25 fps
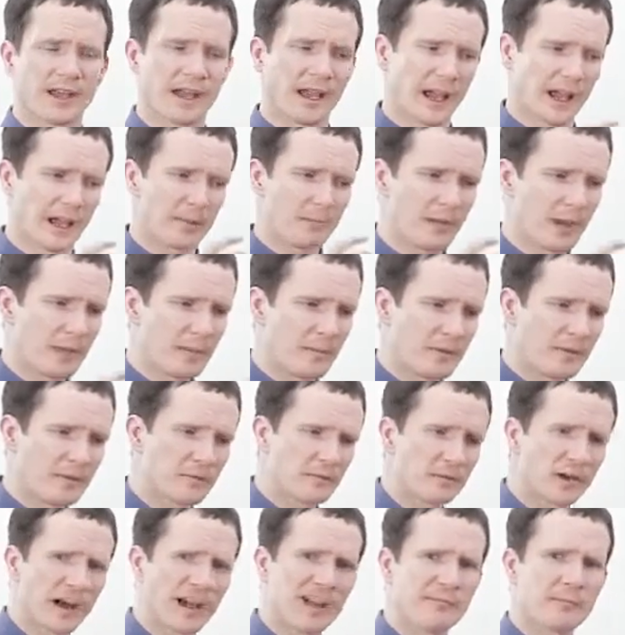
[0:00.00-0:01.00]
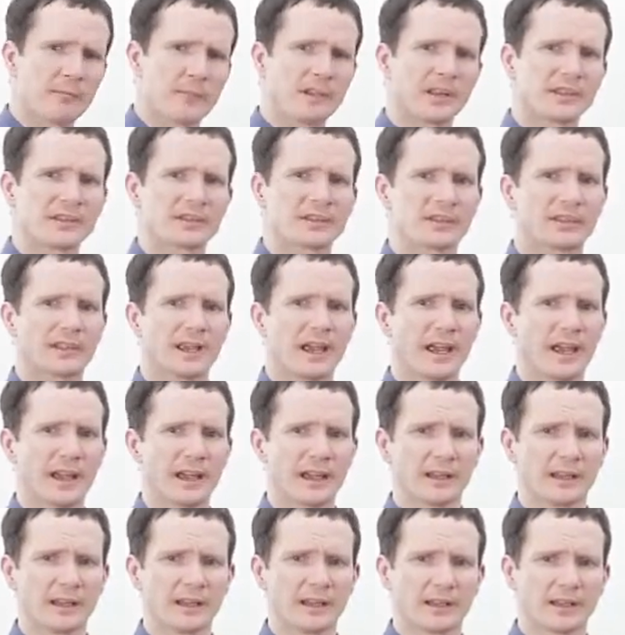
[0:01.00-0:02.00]
and maybe 5 minutes a
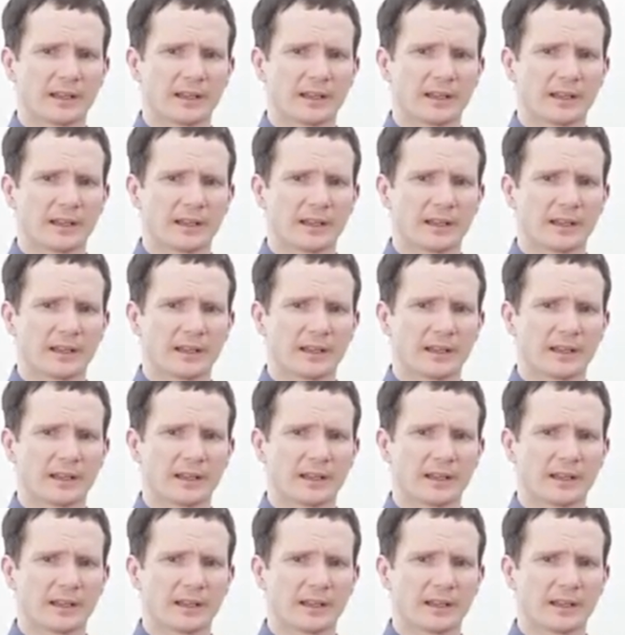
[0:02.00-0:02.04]
day,